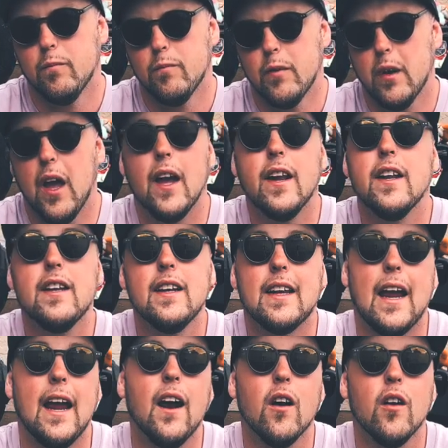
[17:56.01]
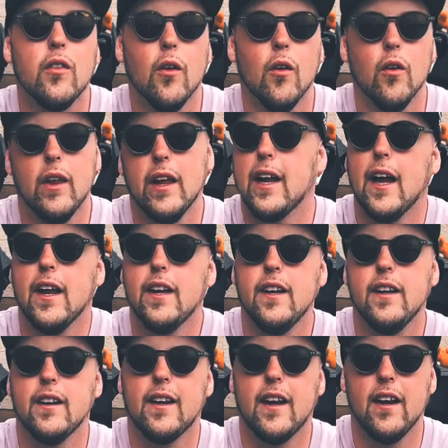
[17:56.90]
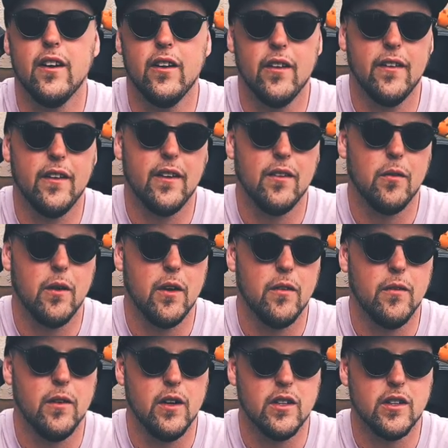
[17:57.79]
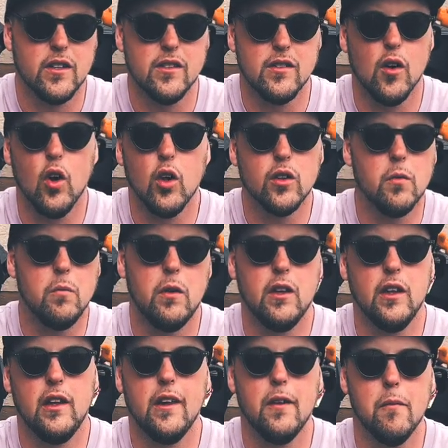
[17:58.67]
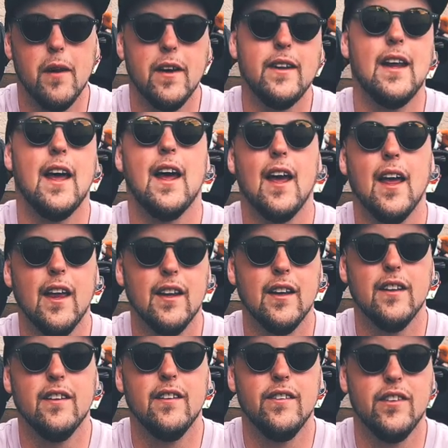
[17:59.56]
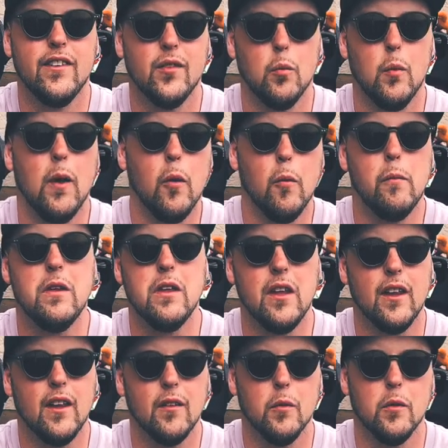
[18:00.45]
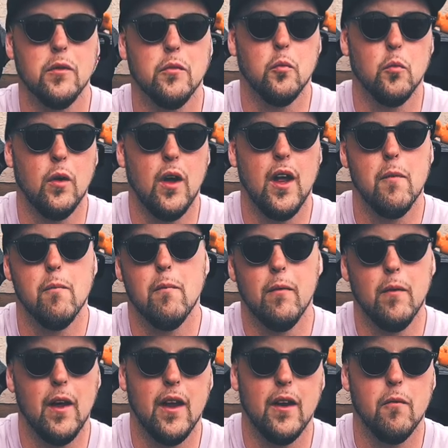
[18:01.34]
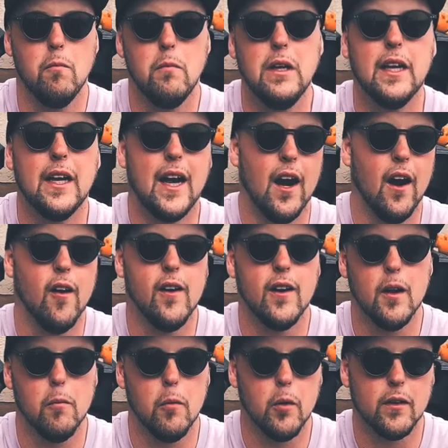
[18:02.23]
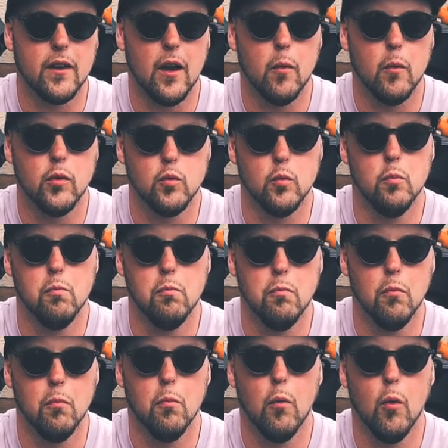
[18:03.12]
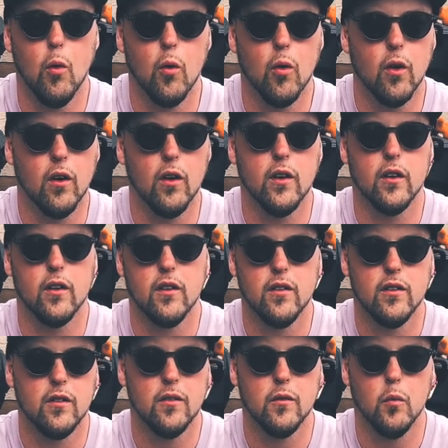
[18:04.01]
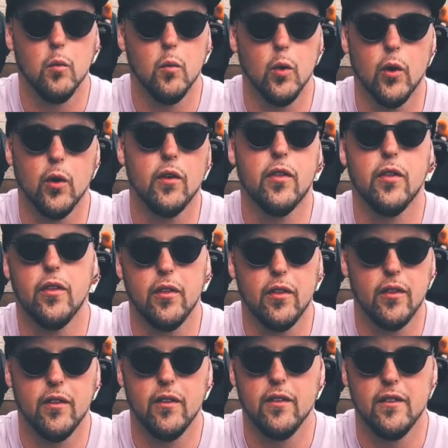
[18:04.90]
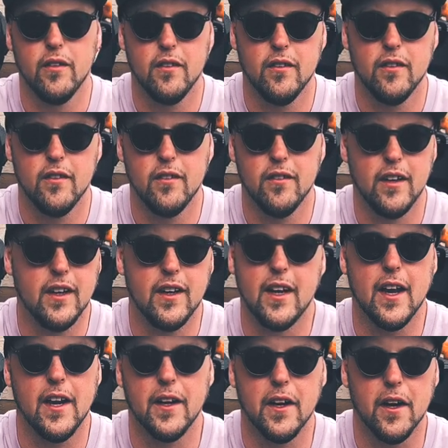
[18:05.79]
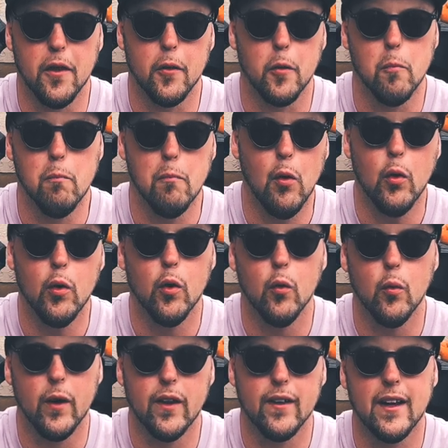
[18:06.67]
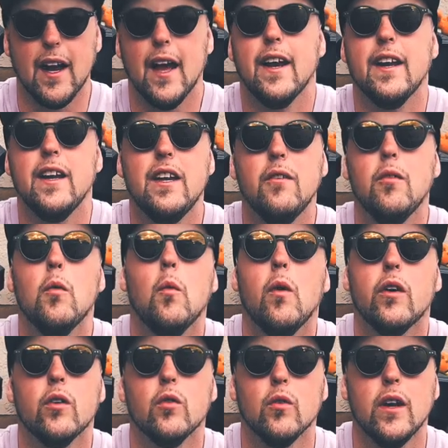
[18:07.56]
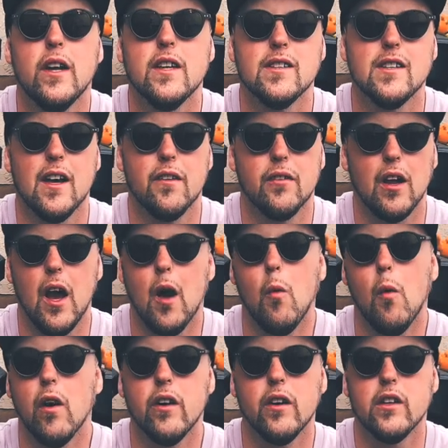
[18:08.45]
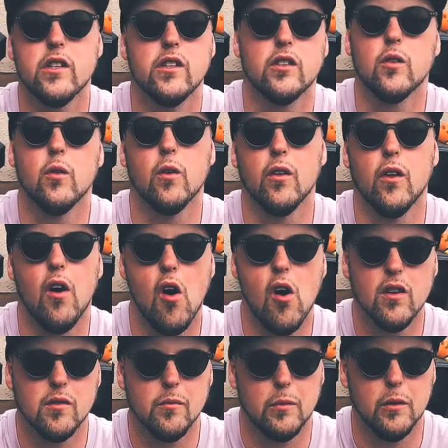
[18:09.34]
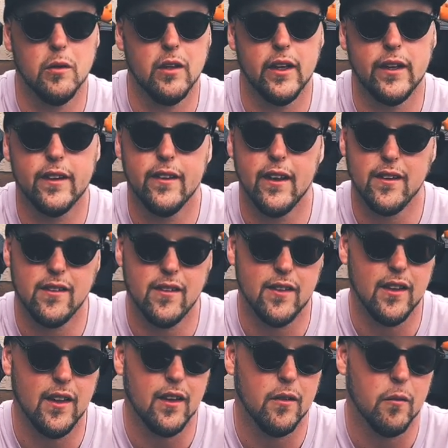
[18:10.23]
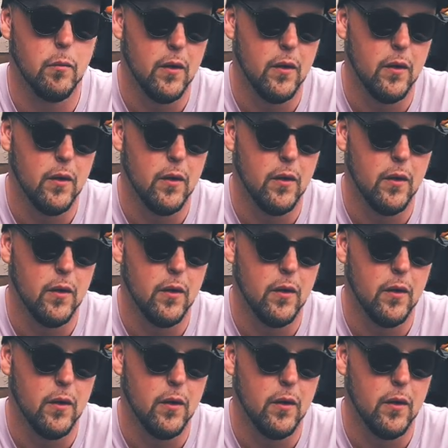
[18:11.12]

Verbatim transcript: I didn't care though like I didn't care that that's what I finished because ultimately my dad's well-being was and and me caring about that was more worth than getting another moto win like I didn't even want to race after I wanted to just go to the hospital like that's the thing